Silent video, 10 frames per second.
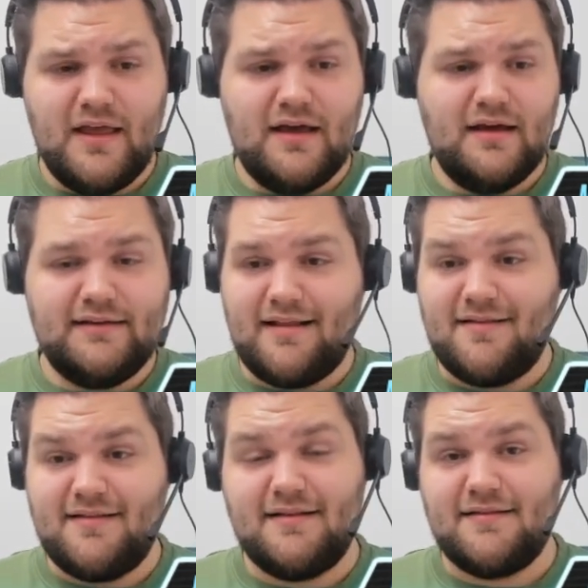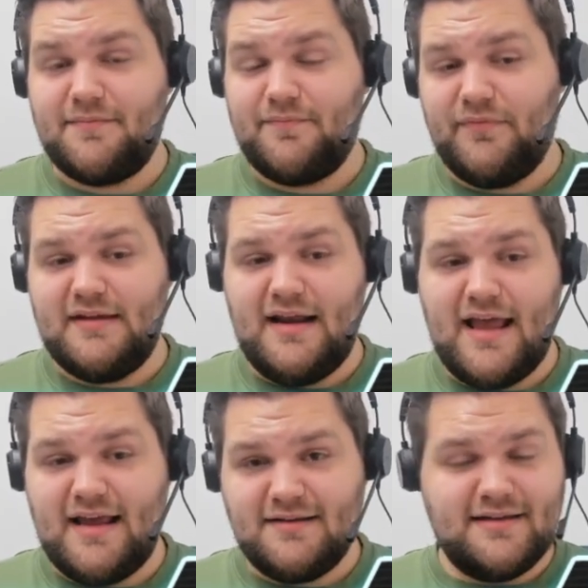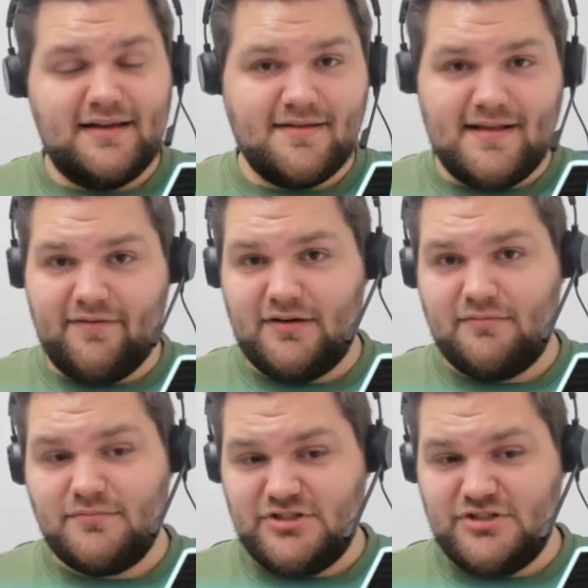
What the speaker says: 10-6, 10-8, 10-7,